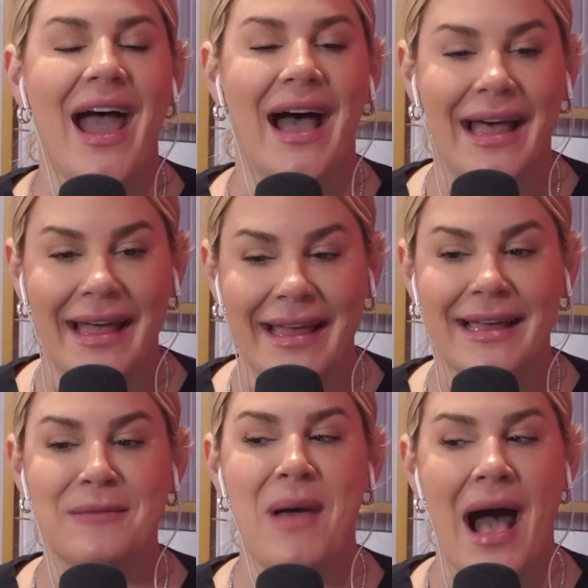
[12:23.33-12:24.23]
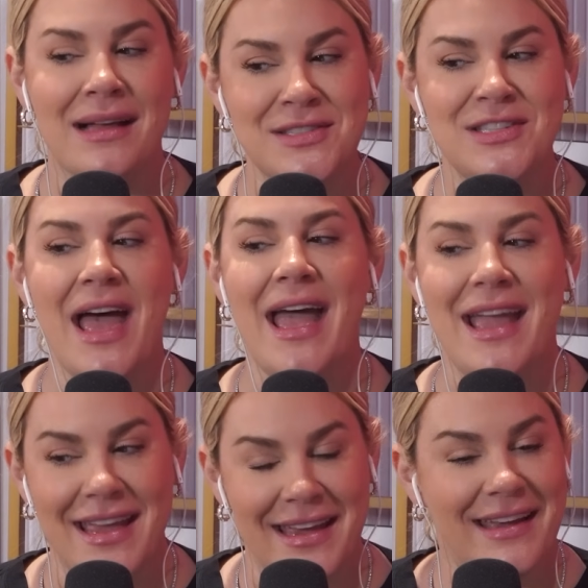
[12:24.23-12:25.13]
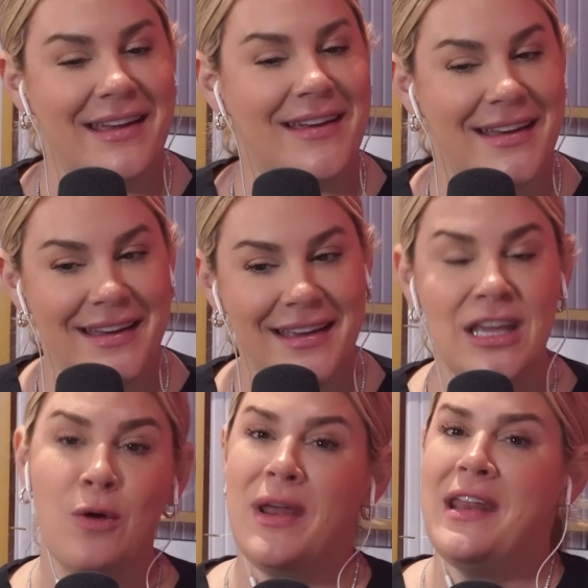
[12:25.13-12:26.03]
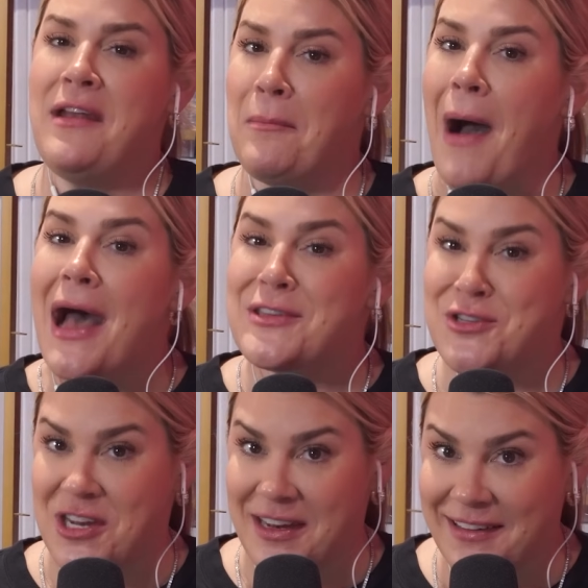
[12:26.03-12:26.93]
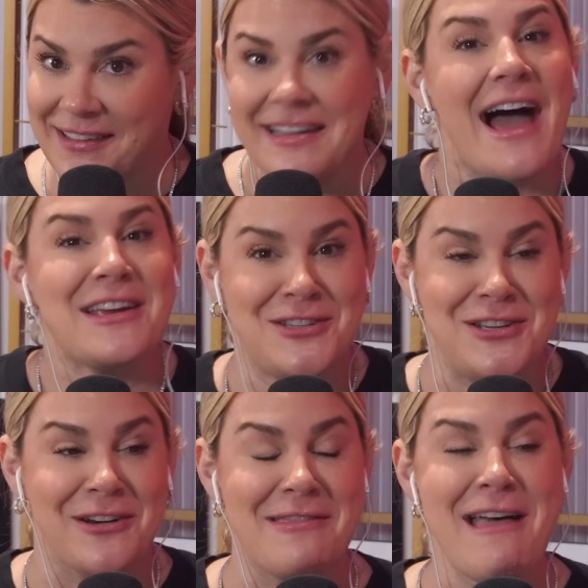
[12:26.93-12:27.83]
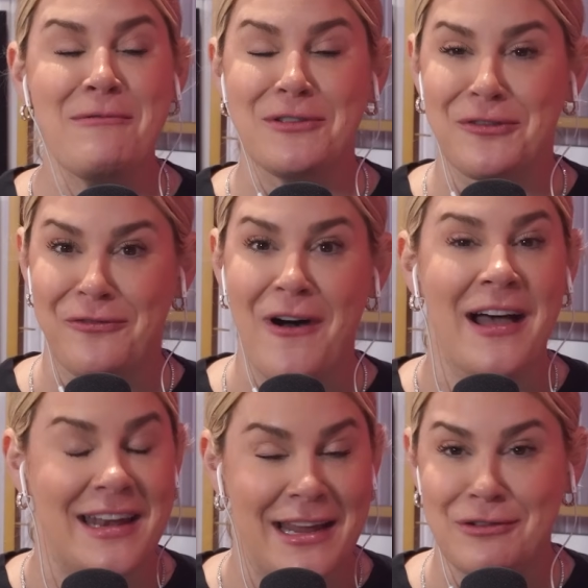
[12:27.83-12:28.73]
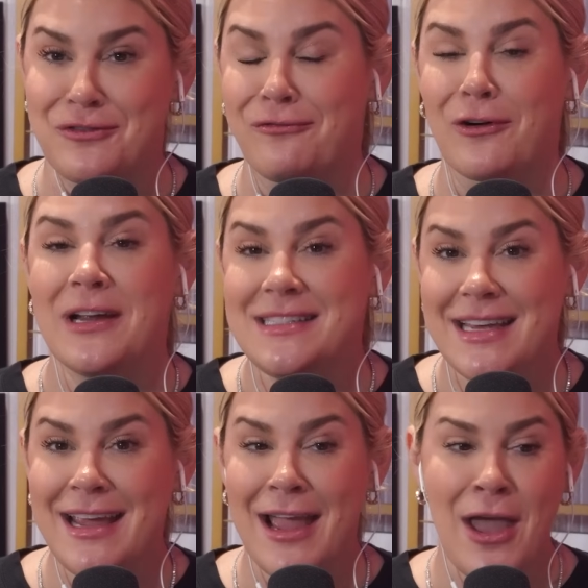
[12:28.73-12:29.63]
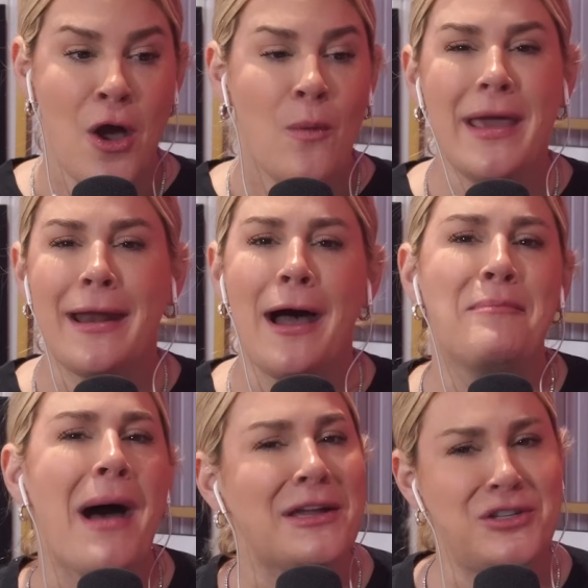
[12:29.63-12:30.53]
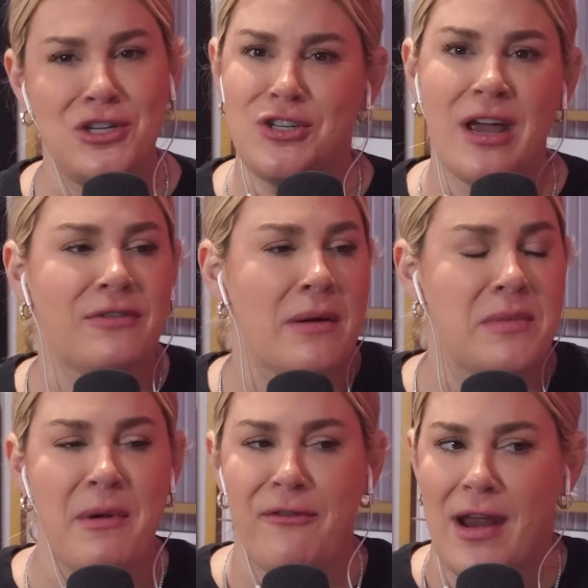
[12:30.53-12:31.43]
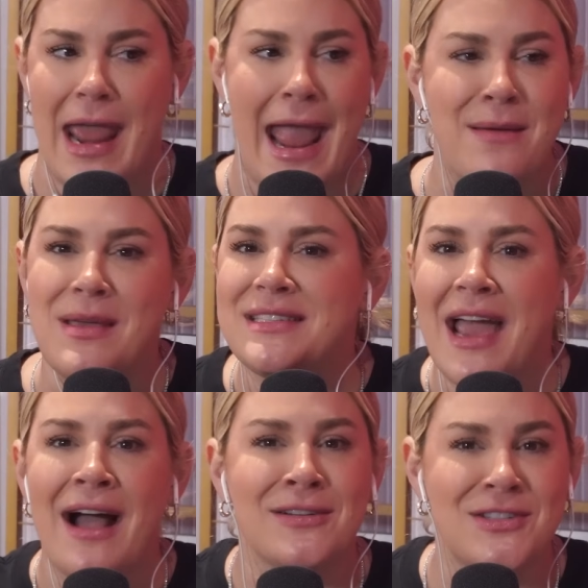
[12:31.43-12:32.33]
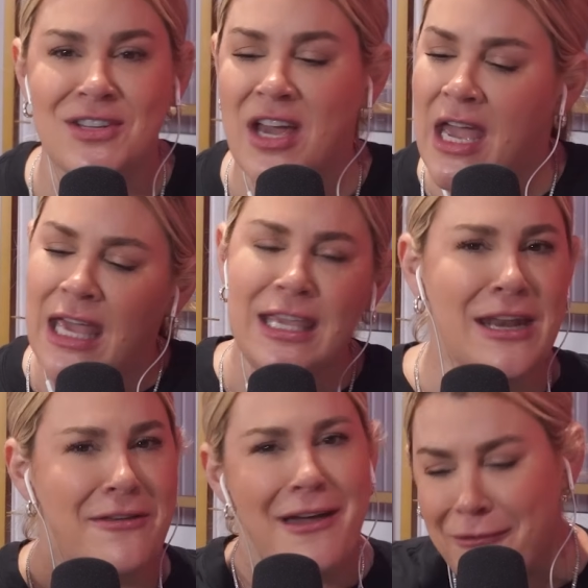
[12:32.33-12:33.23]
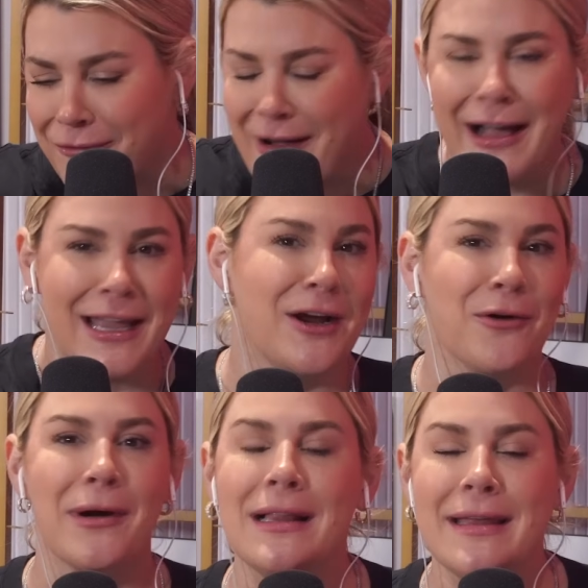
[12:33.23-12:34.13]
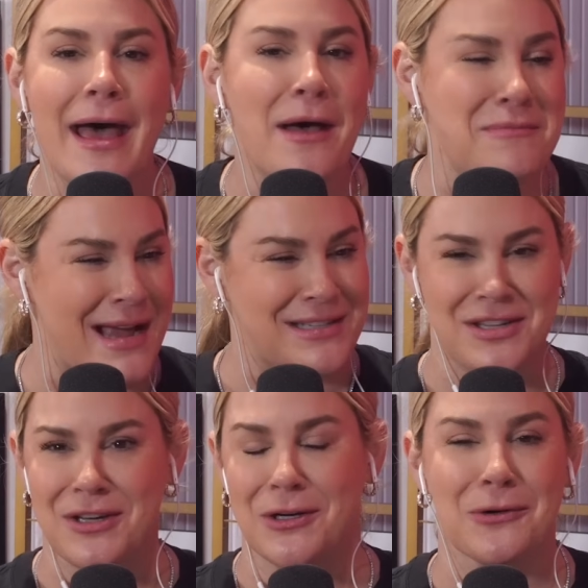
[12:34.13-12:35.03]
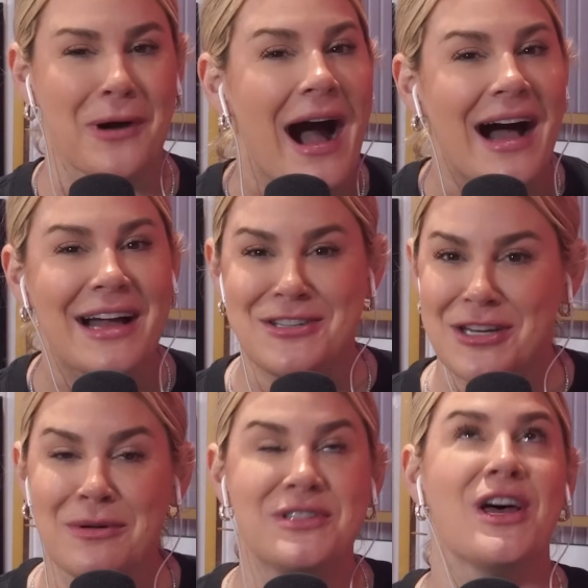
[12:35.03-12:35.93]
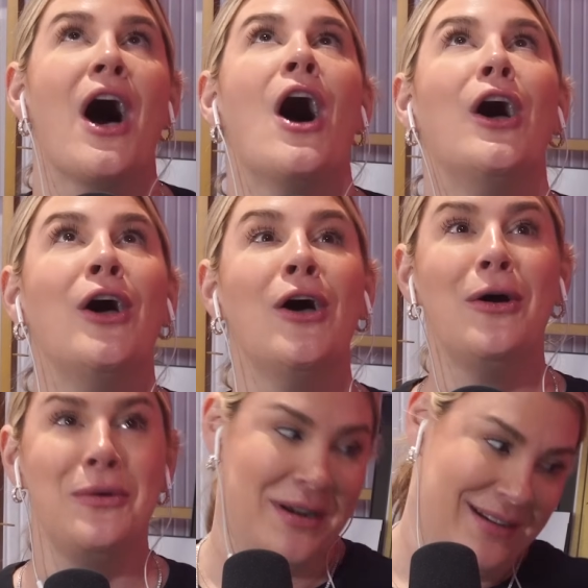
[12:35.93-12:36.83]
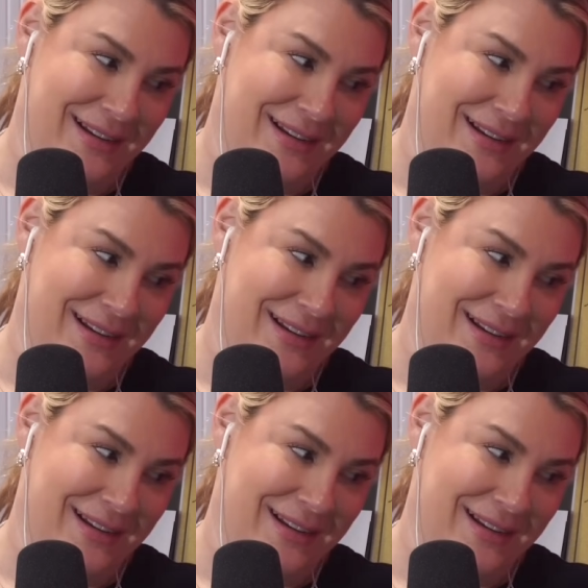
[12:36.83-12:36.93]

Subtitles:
I'll say, we did hibachi last year, and that was fun. It was freezing. We had a hibachi chef come to my friend Amy's house. They were fucking grilling up next to the garage. It was a hoot.